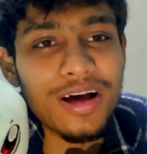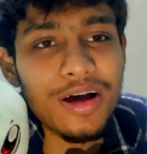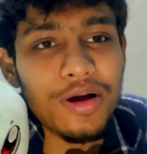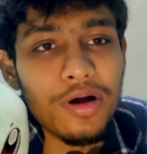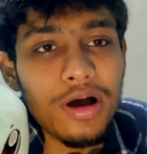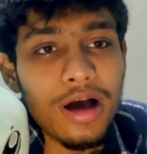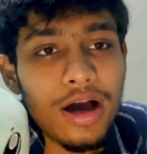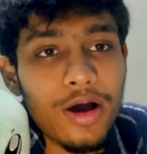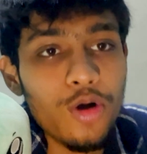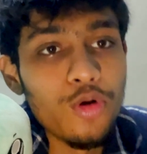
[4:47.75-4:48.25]

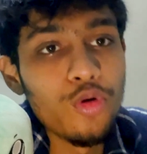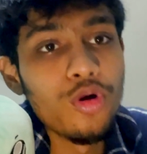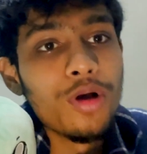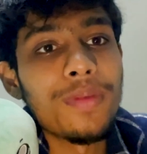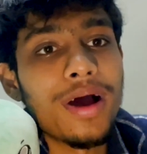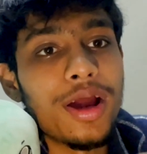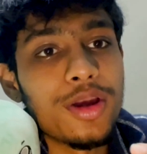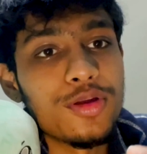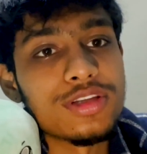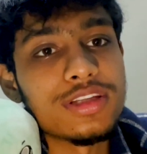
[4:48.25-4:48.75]
Who am
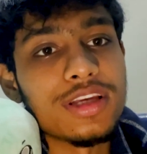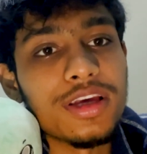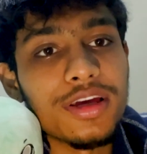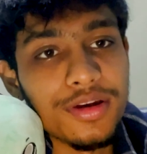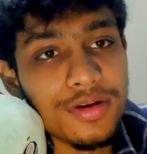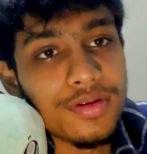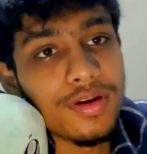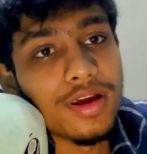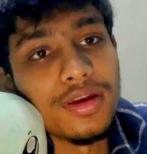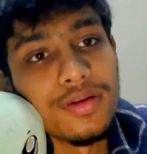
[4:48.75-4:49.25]
I to say it,
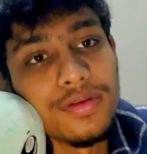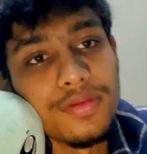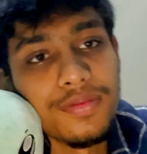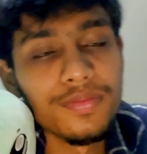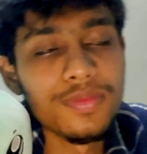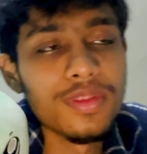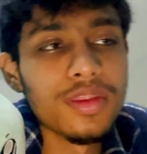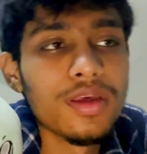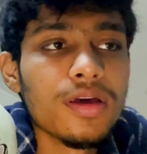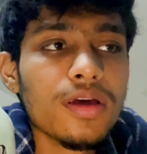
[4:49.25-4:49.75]
right?
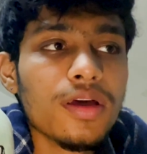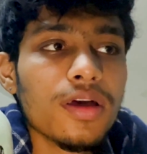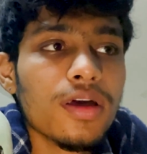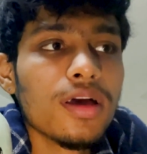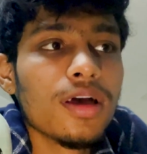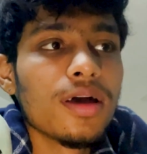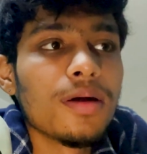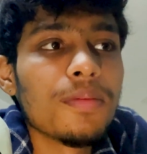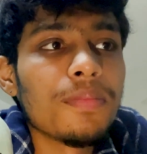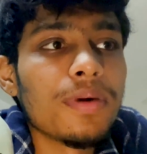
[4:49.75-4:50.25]

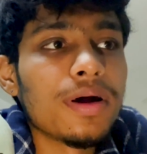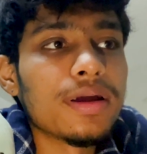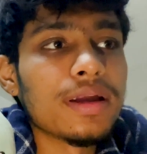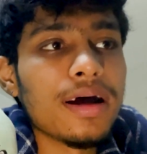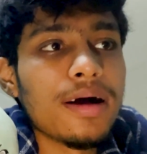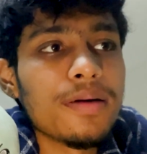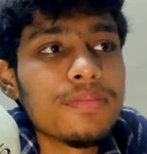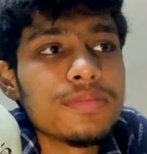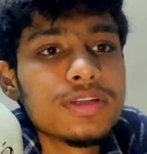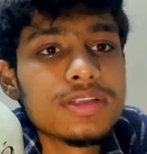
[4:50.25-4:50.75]
But
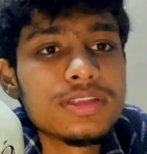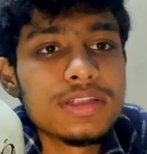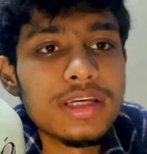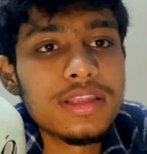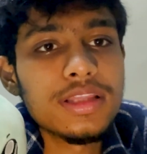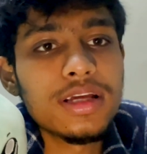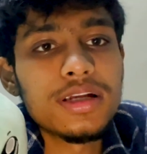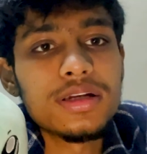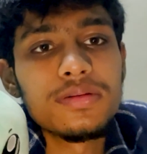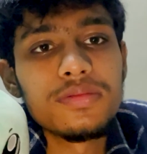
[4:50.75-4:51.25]
I'm just saying
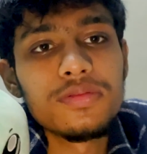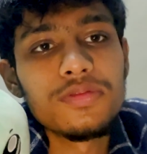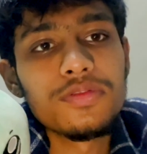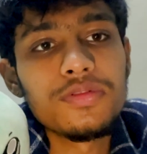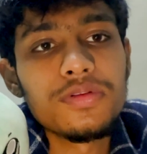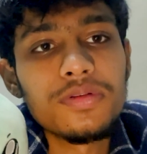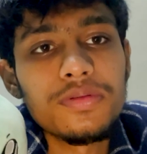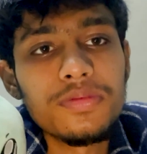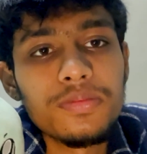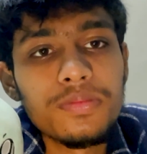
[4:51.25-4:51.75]
that
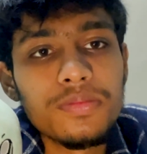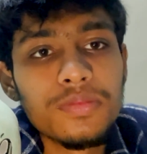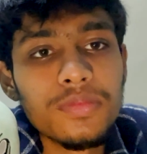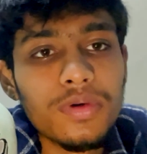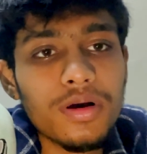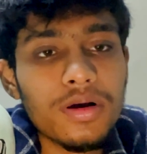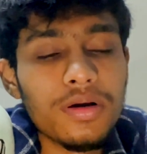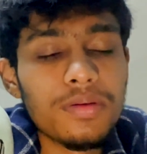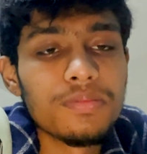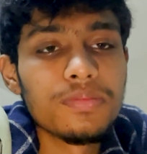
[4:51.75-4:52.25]

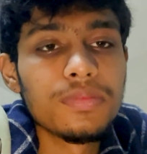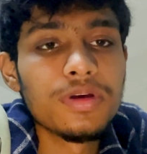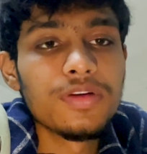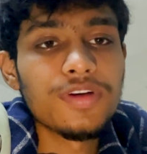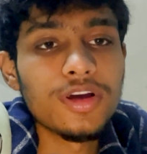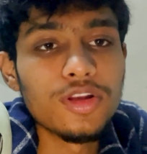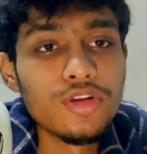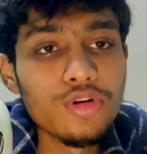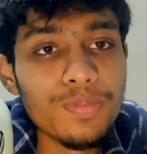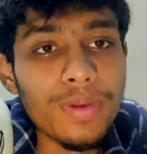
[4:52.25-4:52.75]
if I
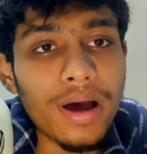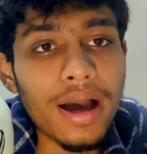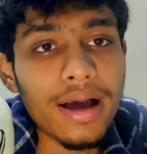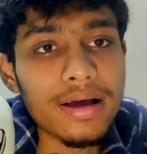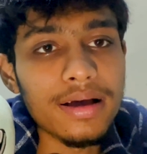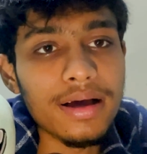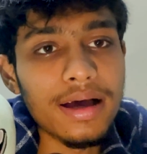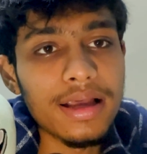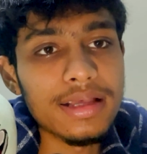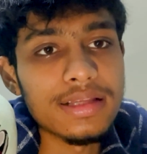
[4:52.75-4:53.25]
look back,
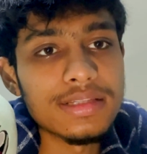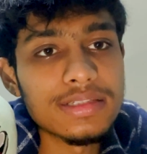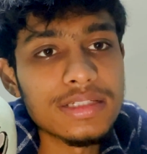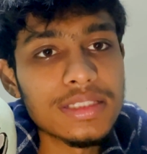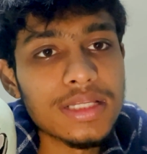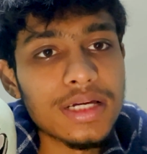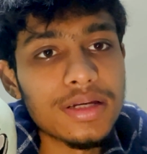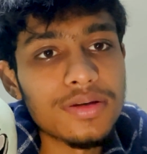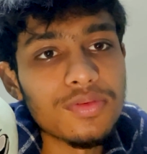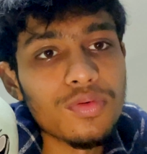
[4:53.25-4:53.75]
I can say
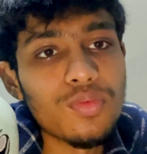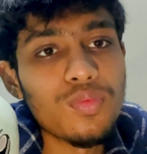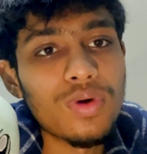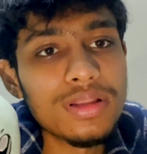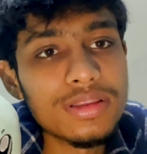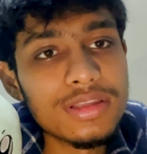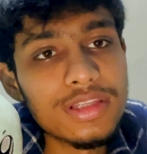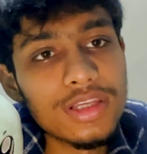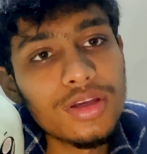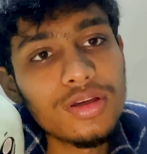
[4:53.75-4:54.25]
that one
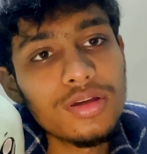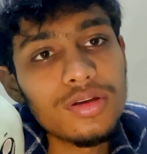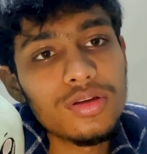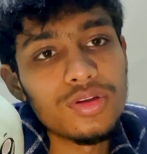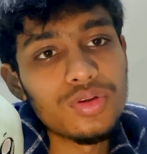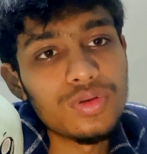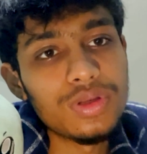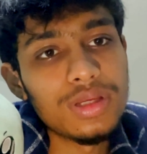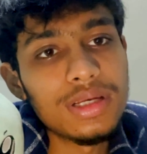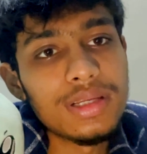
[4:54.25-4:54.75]
thing you
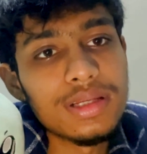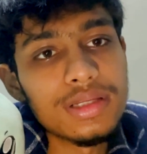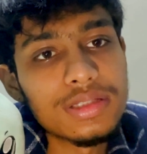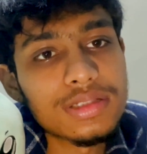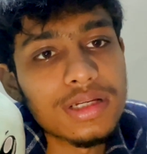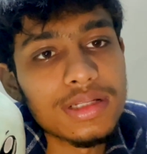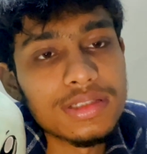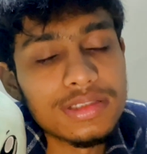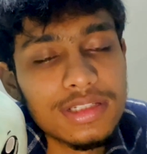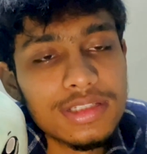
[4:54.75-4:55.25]
need is
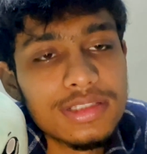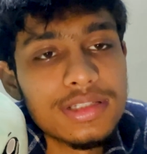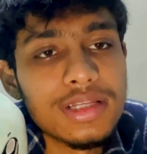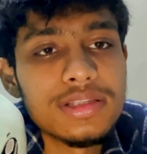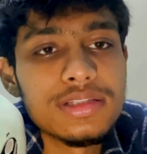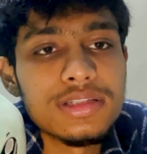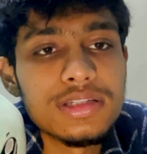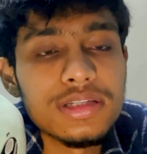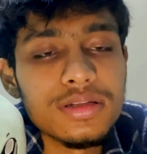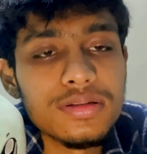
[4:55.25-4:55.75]

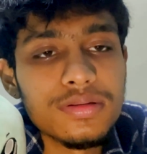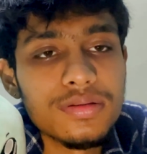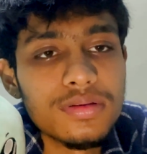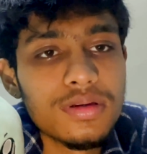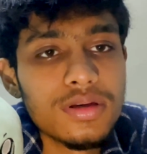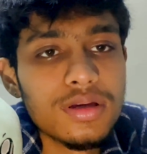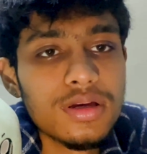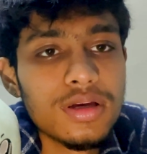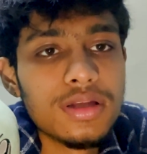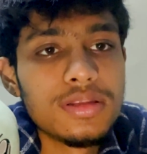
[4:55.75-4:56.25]
consistency.
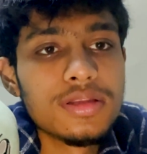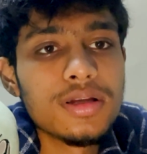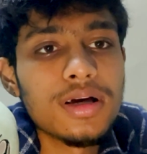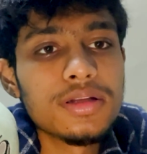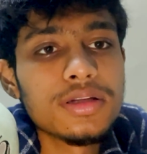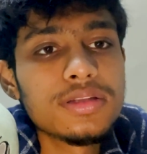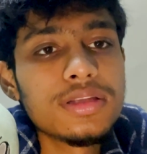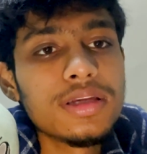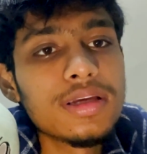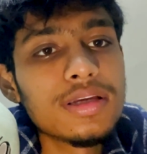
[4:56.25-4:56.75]
The other
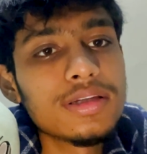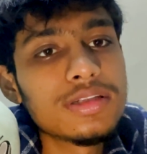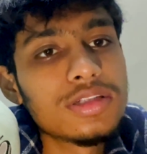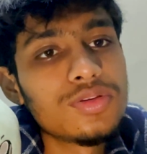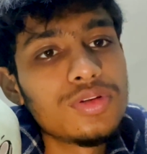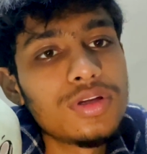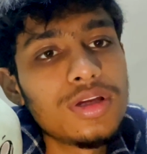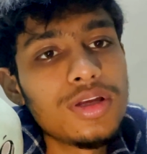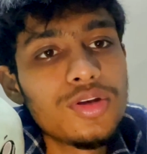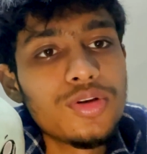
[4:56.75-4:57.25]
thing is you
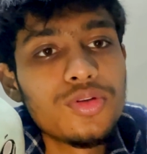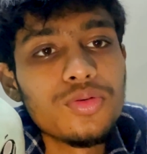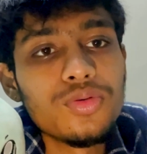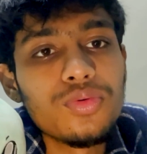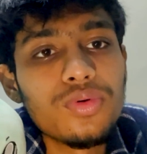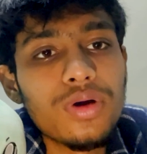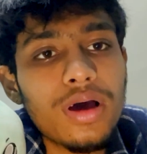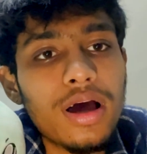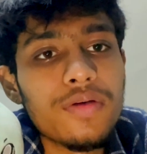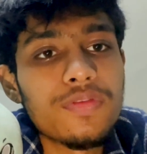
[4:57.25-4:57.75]
need to
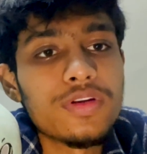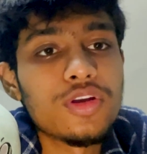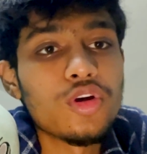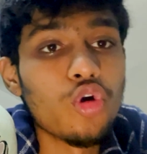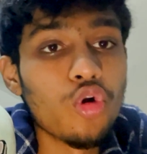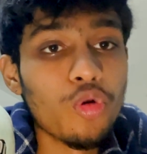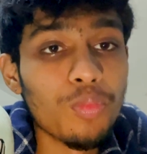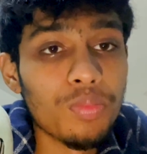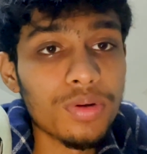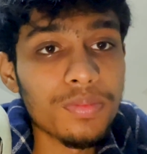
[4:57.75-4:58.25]
have an
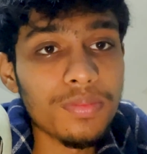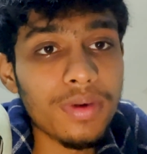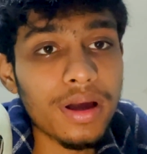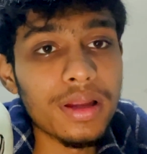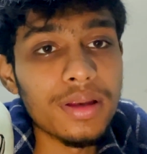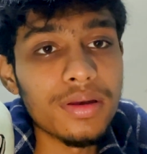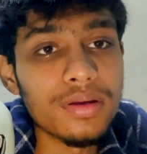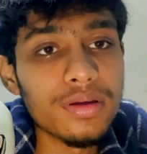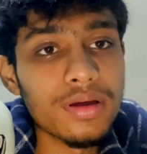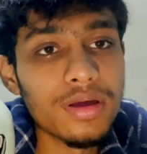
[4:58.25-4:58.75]
open
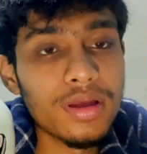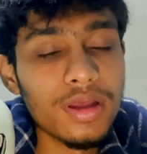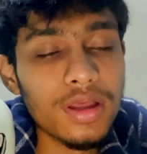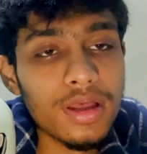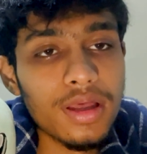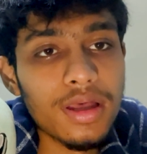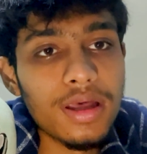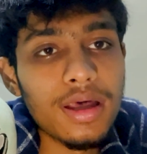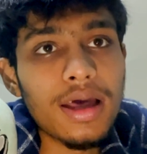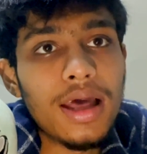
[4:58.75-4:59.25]
mind
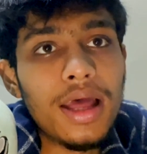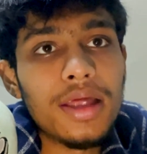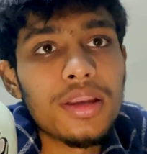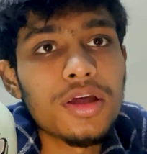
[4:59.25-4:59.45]
and a